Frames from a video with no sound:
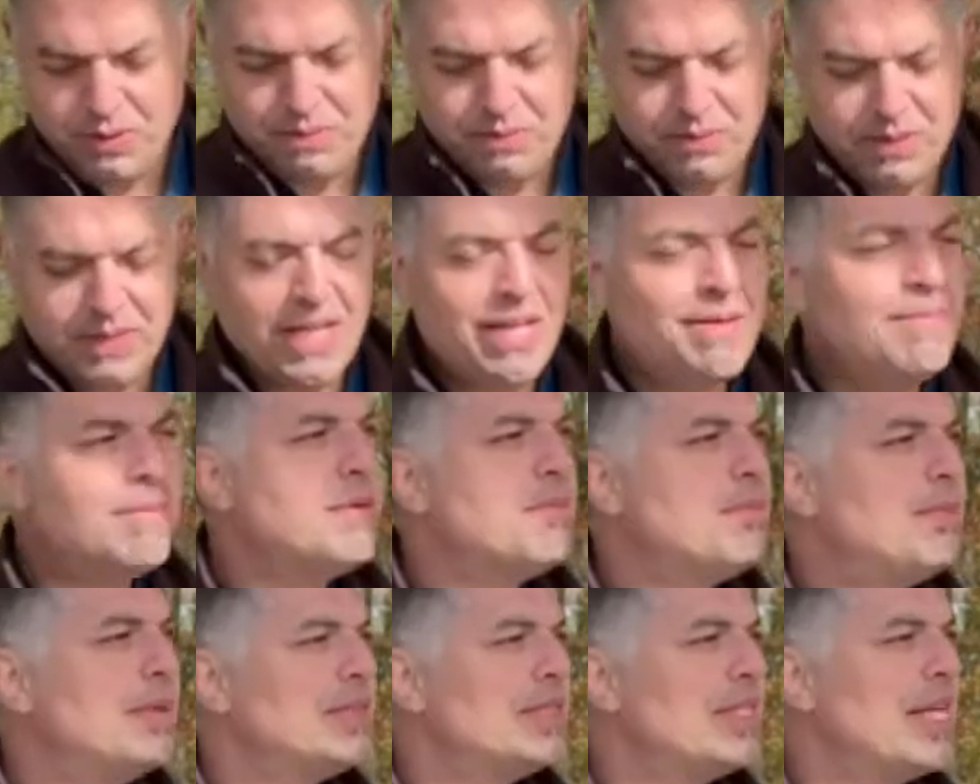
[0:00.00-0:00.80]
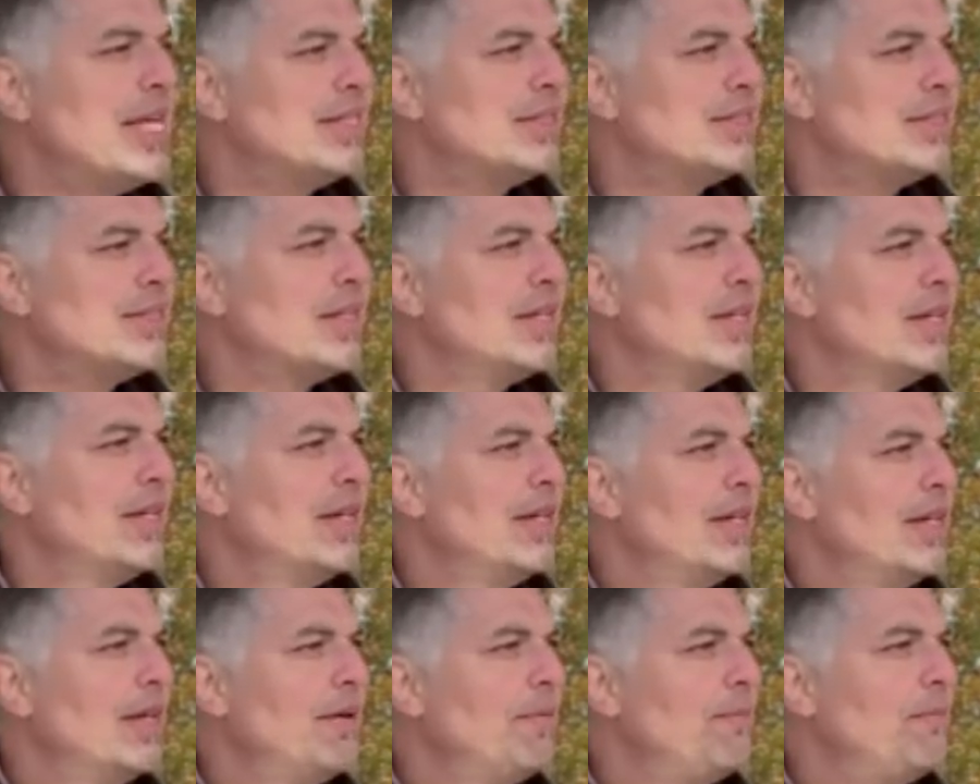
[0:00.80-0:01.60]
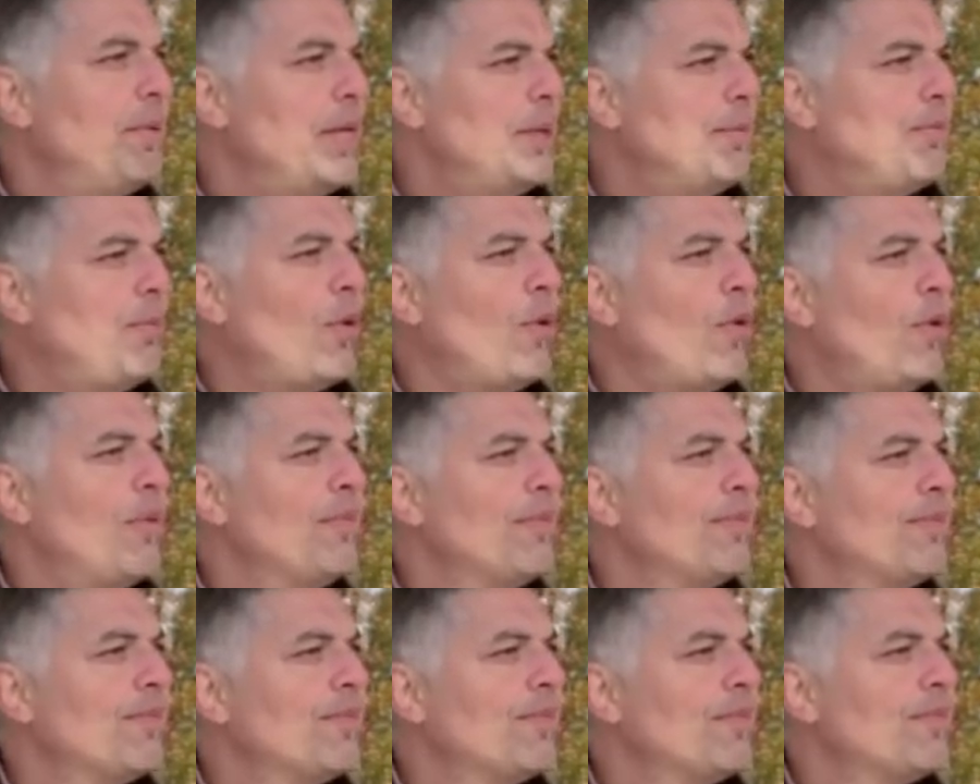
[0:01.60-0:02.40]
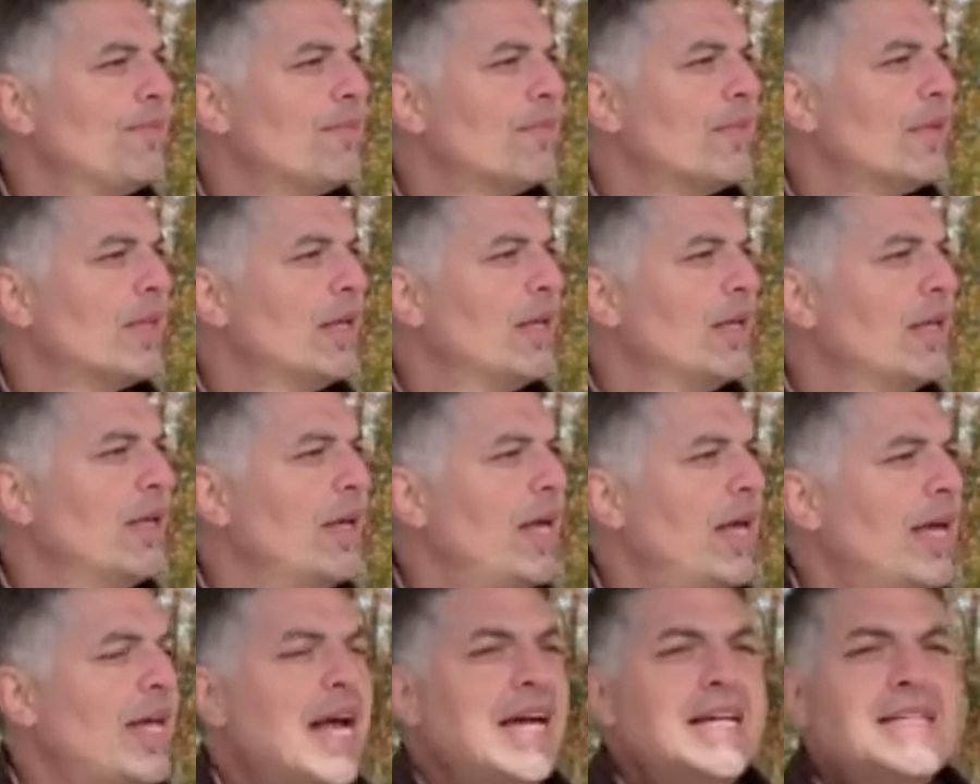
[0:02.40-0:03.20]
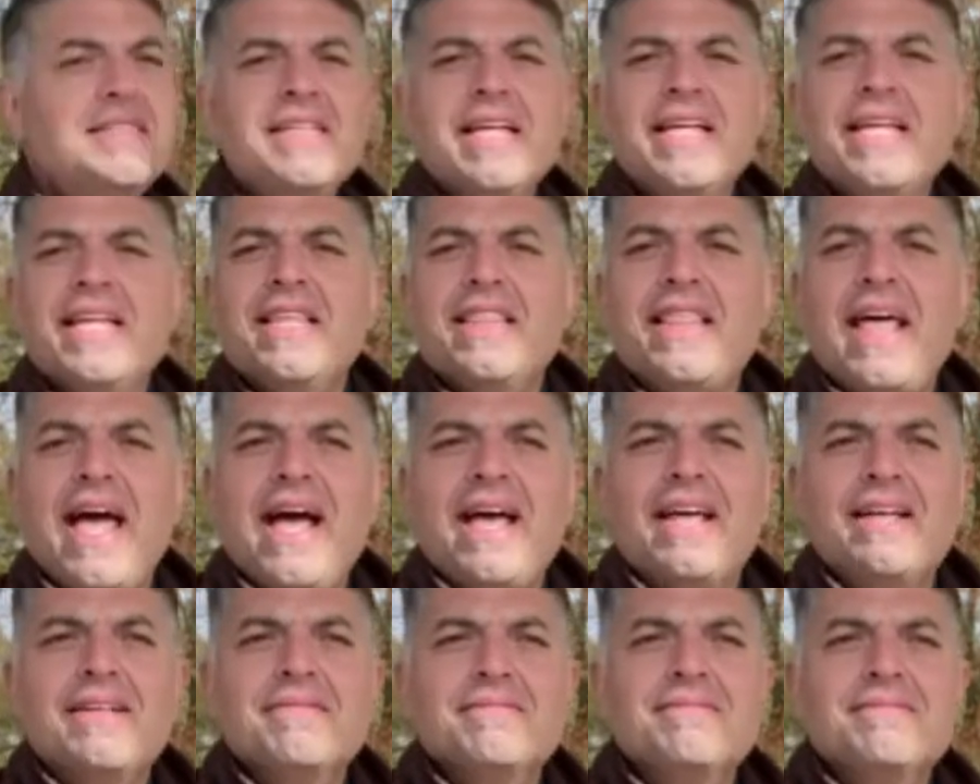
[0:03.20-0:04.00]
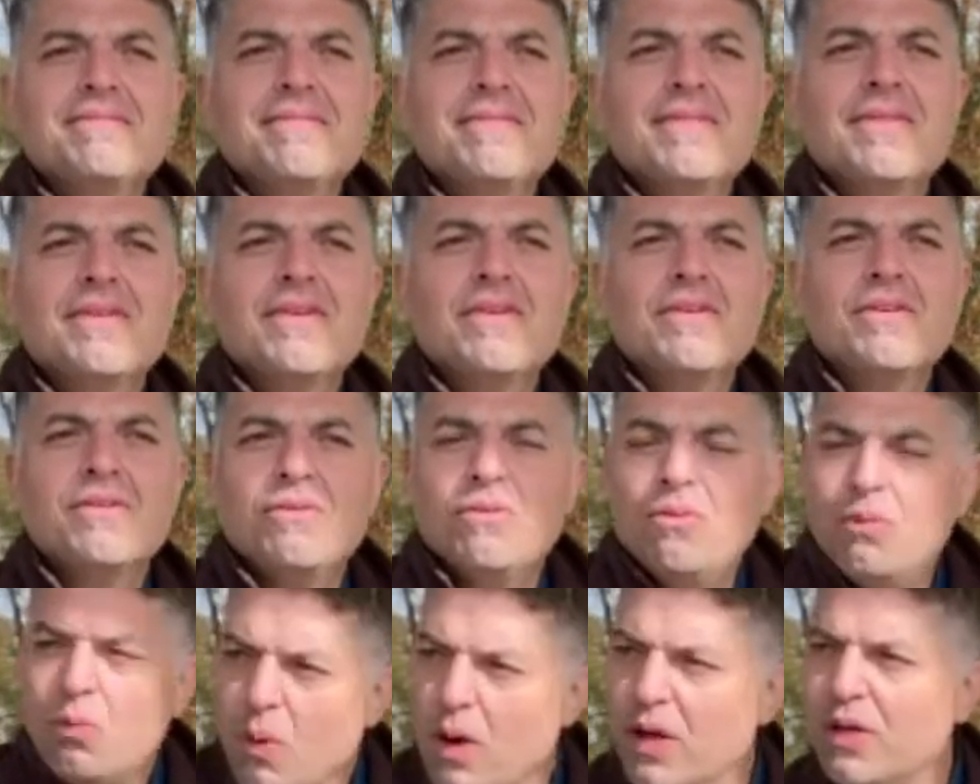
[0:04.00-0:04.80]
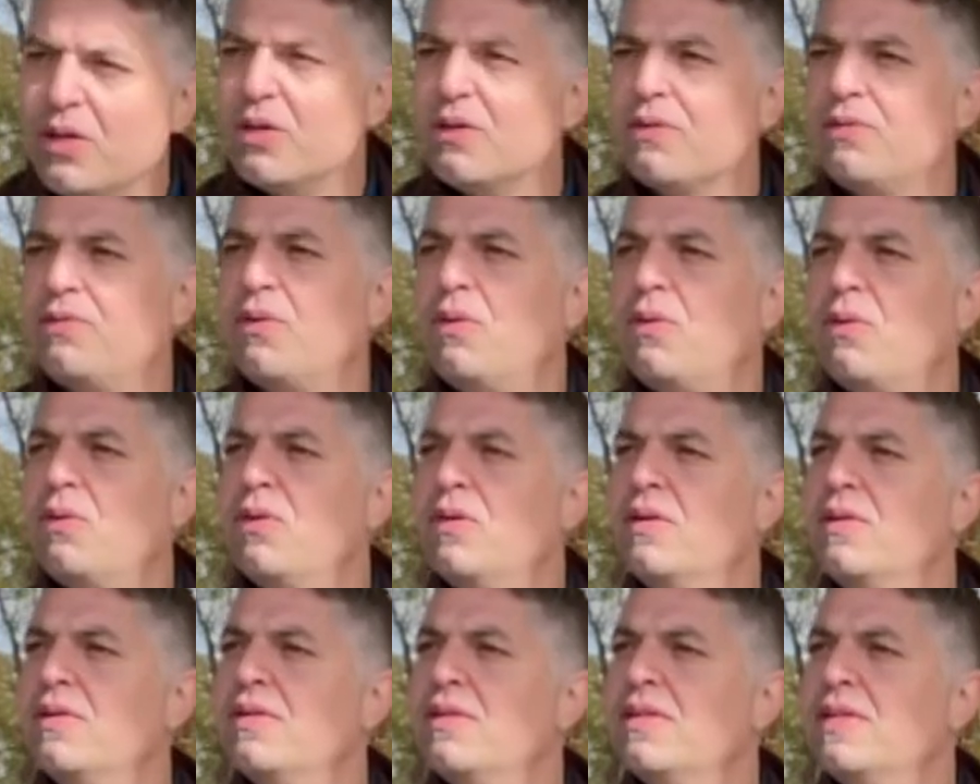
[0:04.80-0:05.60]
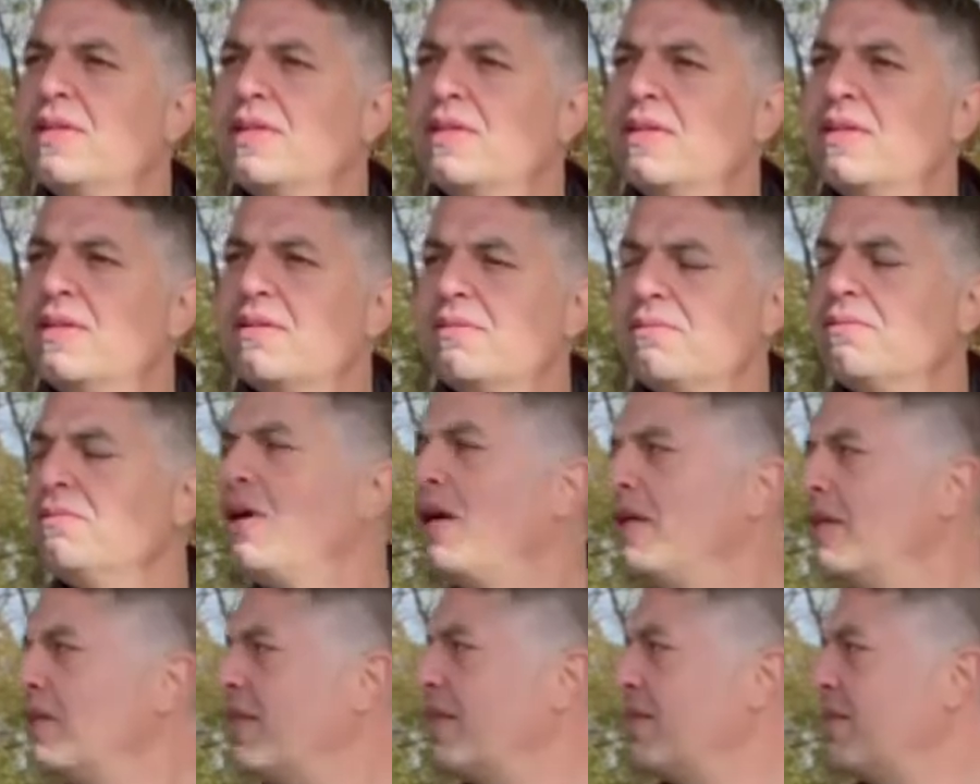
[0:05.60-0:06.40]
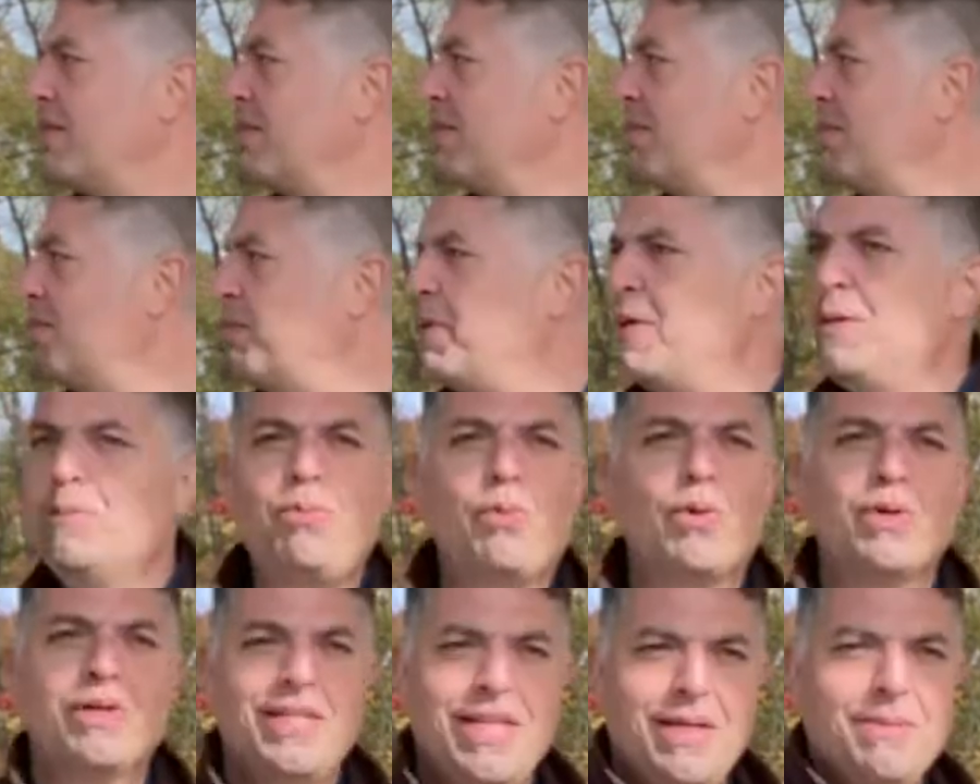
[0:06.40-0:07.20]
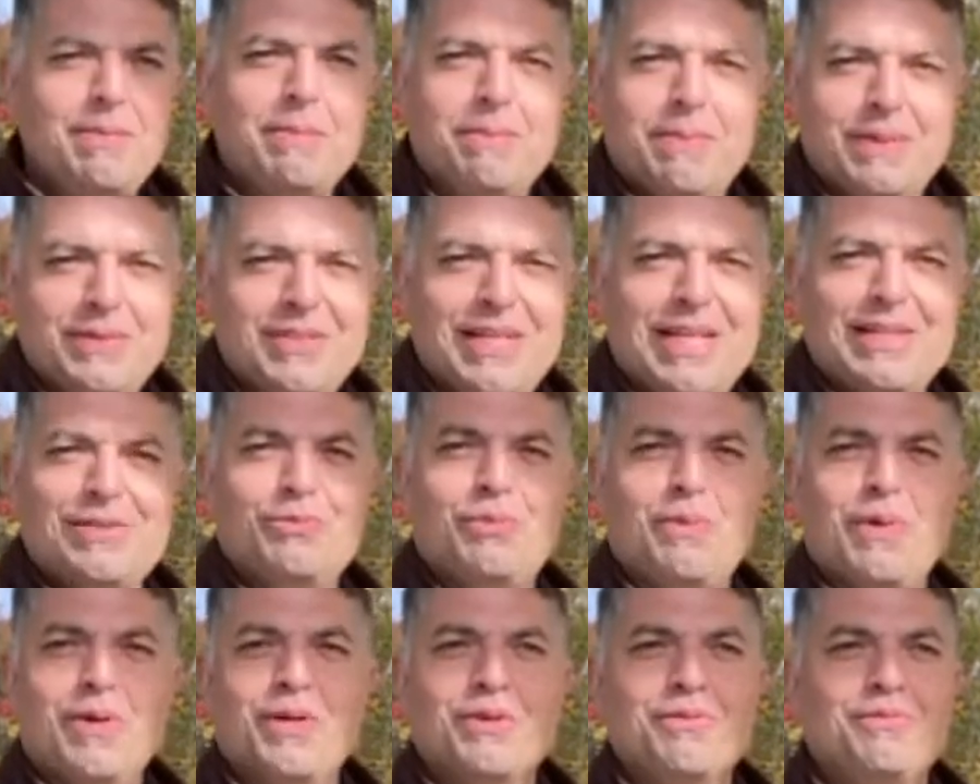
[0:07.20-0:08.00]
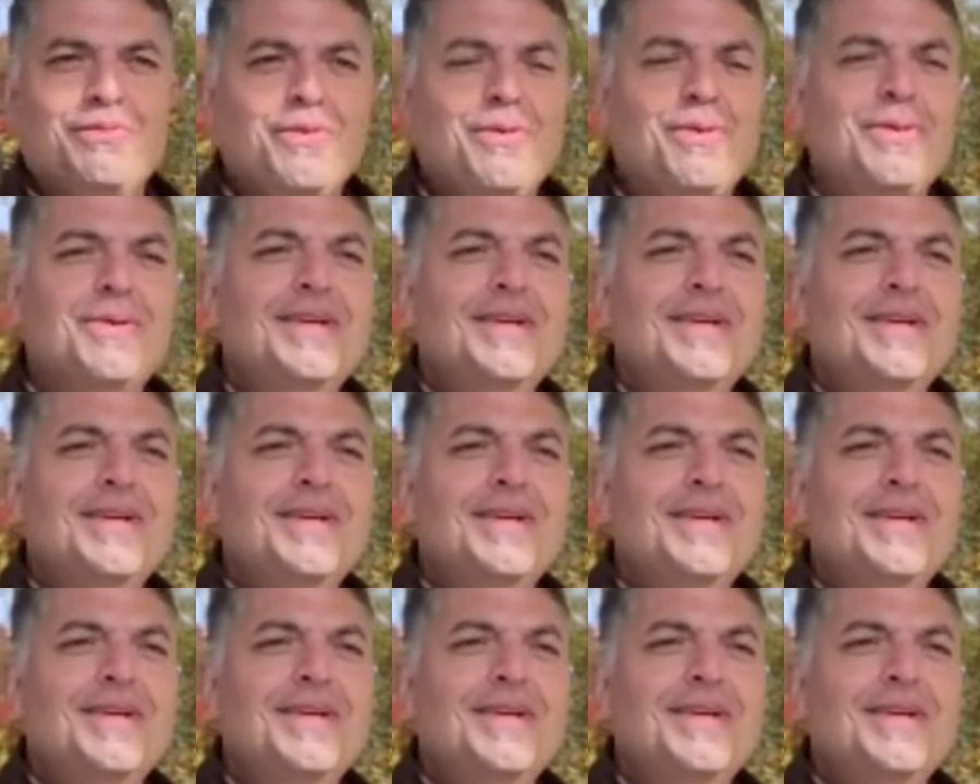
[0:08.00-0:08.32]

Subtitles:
demon-possessed people. And I say to that, wonderful. Not that people are demon-possessed wonderful,